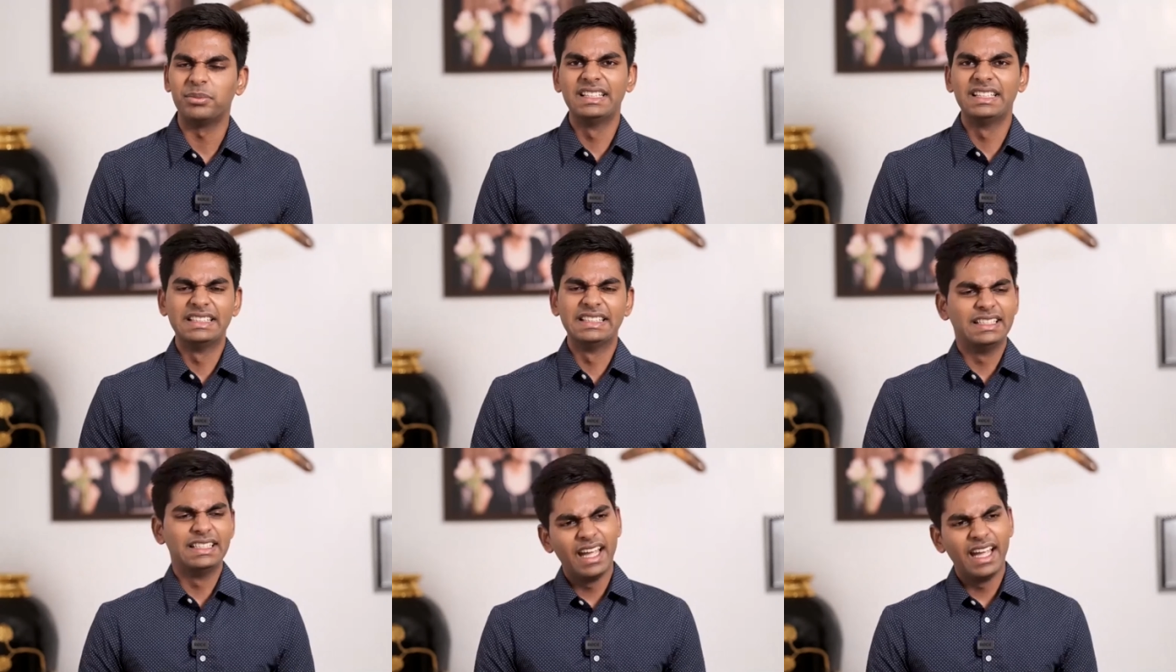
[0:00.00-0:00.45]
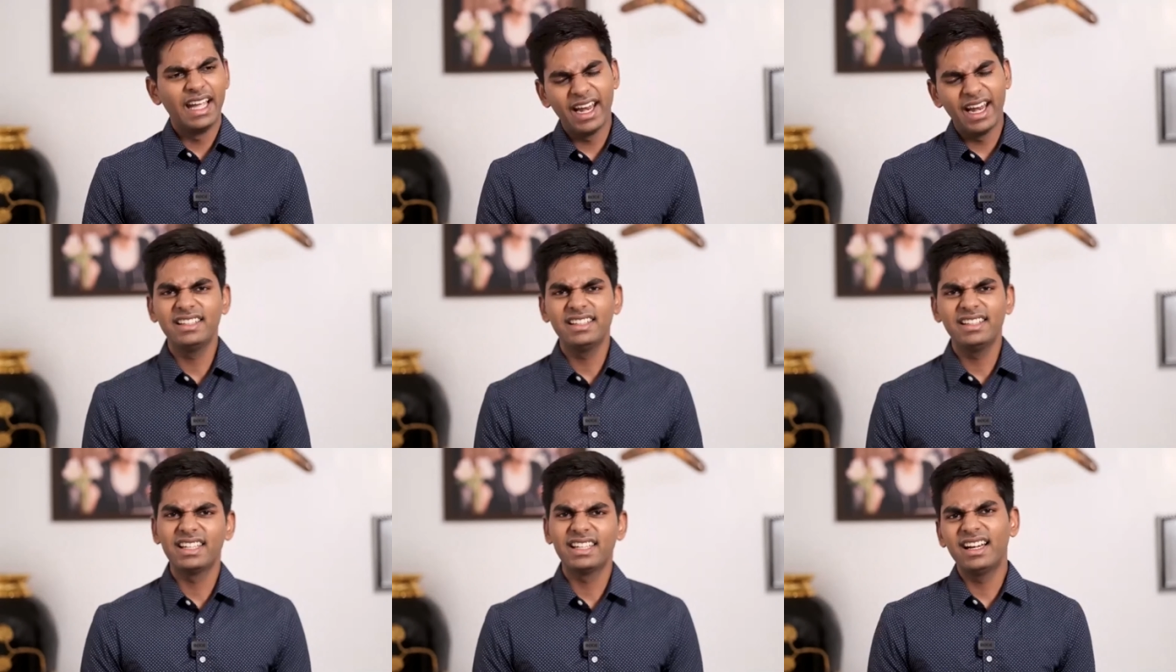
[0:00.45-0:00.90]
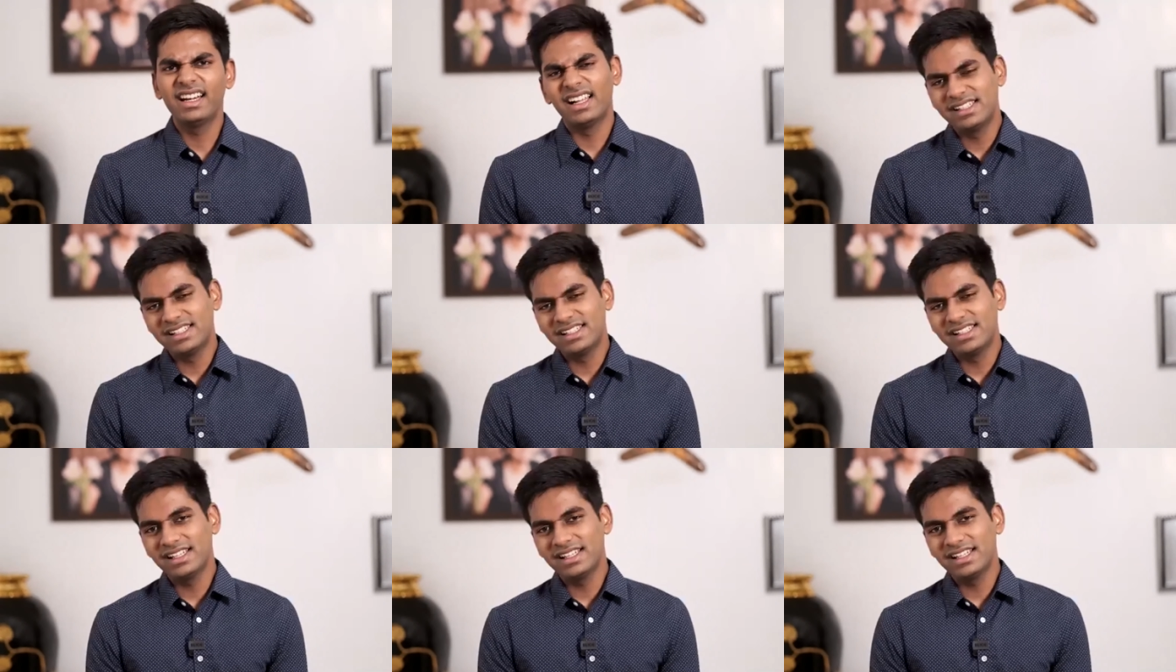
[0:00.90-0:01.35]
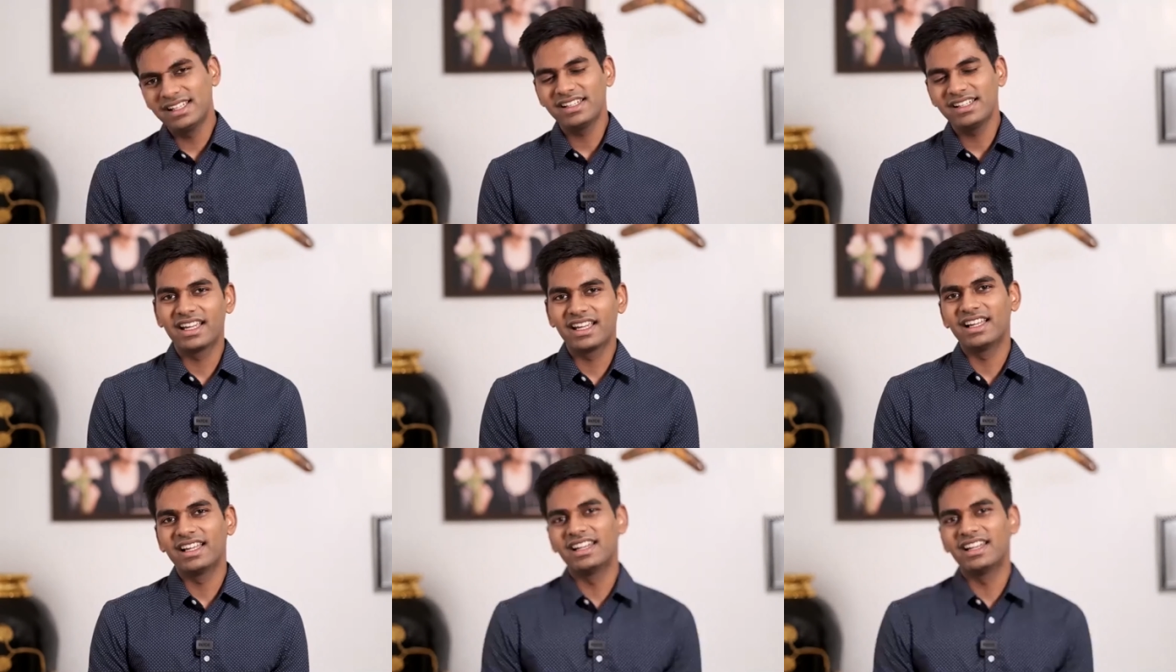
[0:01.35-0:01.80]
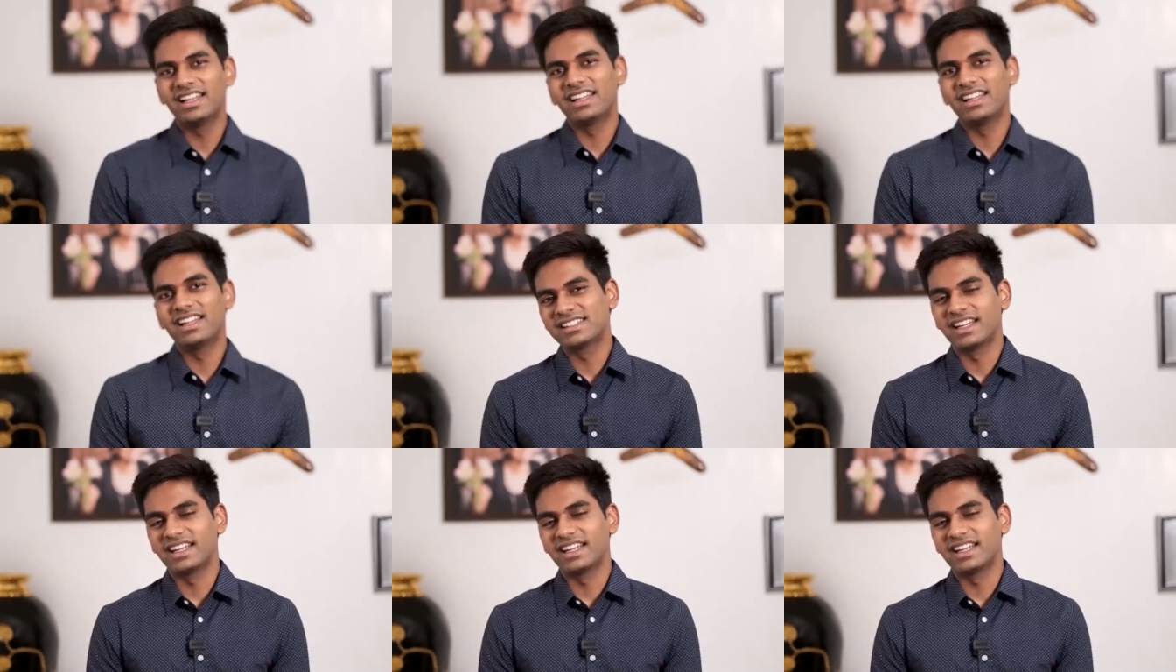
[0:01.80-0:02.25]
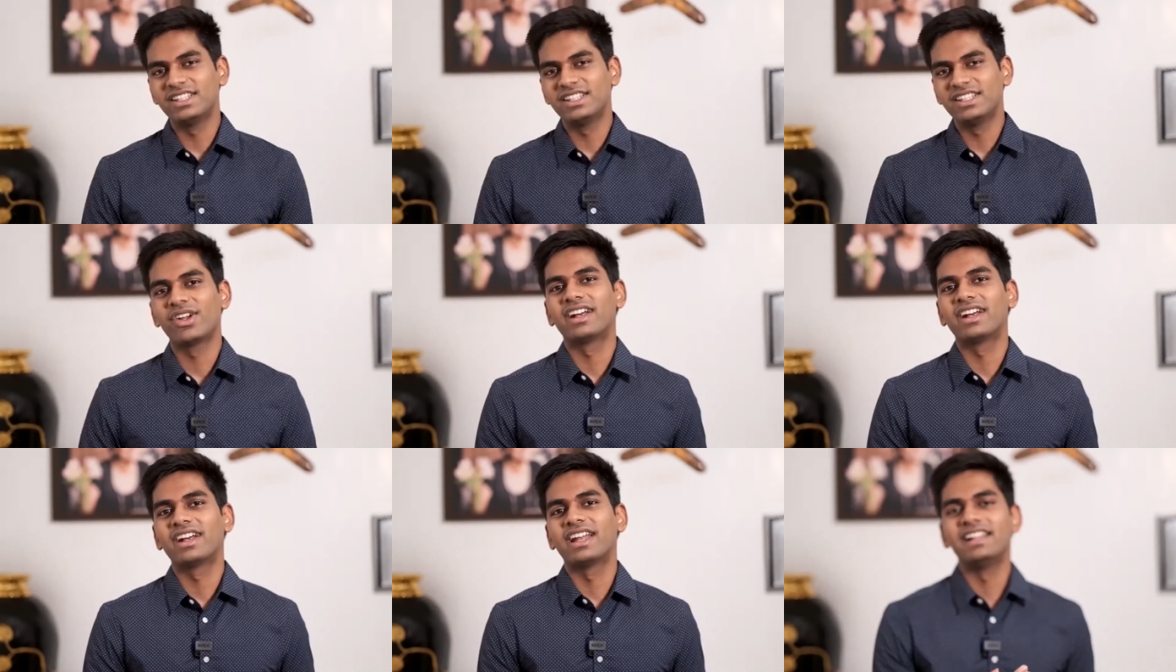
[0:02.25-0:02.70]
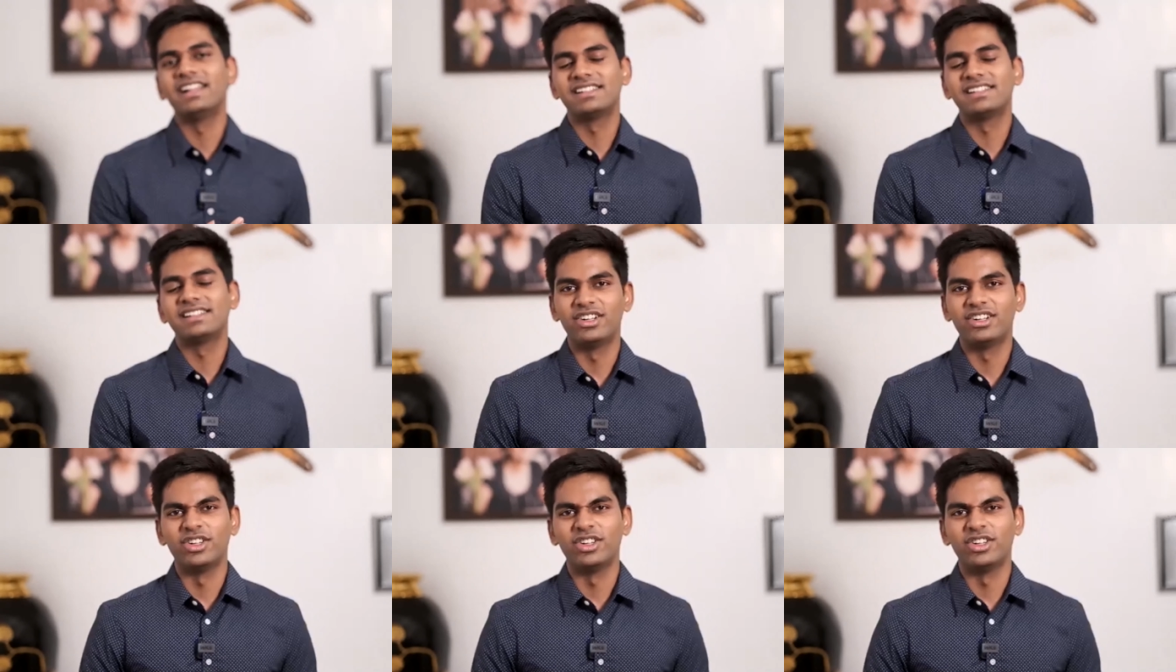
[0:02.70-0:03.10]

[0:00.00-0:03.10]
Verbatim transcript: and I decided I'll just take a little screenshot and I'll send it to him.